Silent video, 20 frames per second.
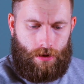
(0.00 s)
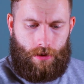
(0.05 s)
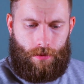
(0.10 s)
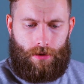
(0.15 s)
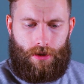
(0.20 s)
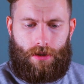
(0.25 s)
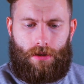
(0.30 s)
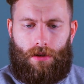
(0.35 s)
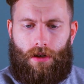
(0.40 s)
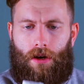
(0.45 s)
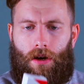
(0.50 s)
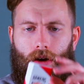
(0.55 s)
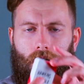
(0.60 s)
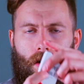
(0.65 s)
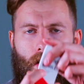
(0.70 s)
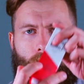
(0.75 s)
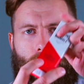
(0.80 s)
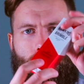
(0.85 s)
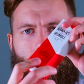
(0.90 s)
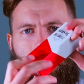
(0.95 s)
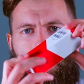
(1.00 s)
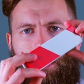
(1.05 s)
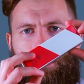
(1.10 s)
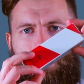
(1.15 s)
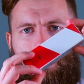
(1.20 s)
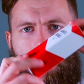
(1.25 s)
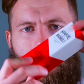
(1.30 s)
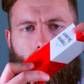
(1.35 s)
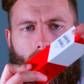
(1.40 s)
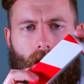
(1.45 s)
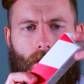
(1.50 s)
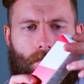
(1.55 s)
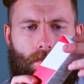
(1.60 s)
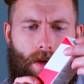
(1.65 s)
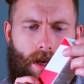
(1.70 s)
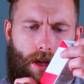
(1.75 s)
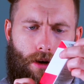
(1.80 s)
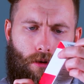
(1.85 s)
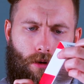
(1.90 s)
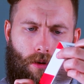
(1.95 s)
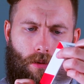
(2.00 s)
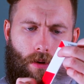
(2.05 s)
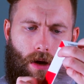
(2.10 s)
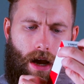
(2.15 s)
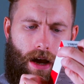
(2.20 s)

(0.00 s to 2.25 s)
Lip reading: So we're just going to open up the beard oil.